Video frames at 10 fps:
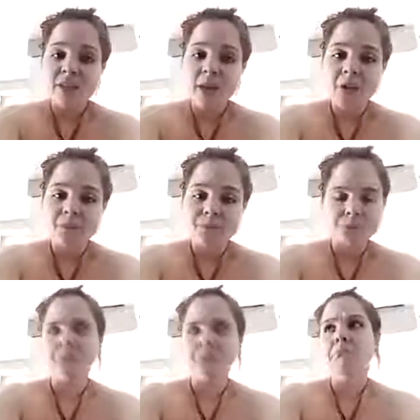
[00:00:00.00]
about.
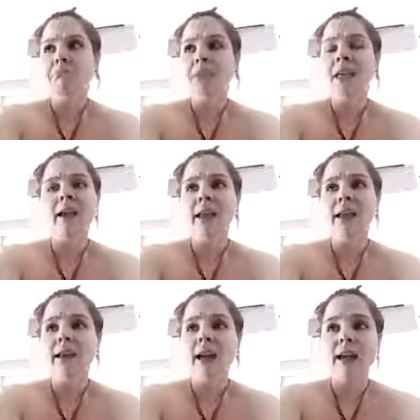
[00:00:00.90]

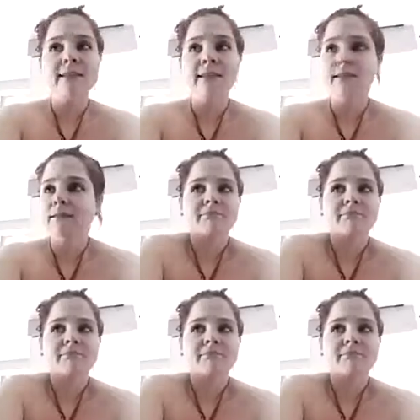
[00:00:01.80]
And